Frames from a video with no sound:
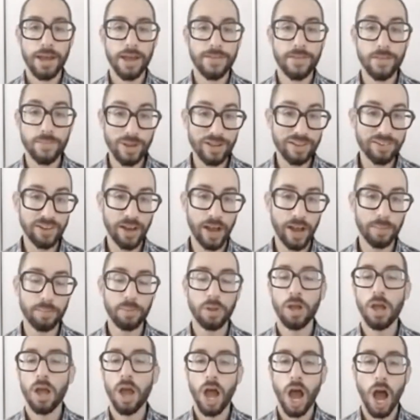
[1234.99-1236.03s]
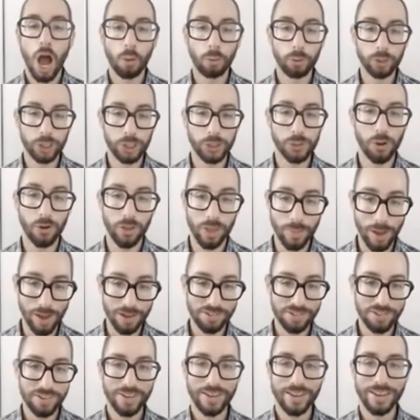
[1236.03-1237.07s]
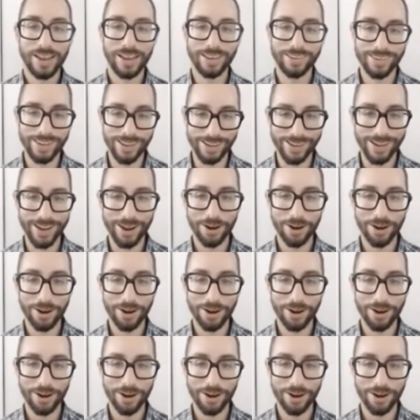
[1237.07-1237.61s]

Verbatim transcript: In the meantime, I wish you all the best and take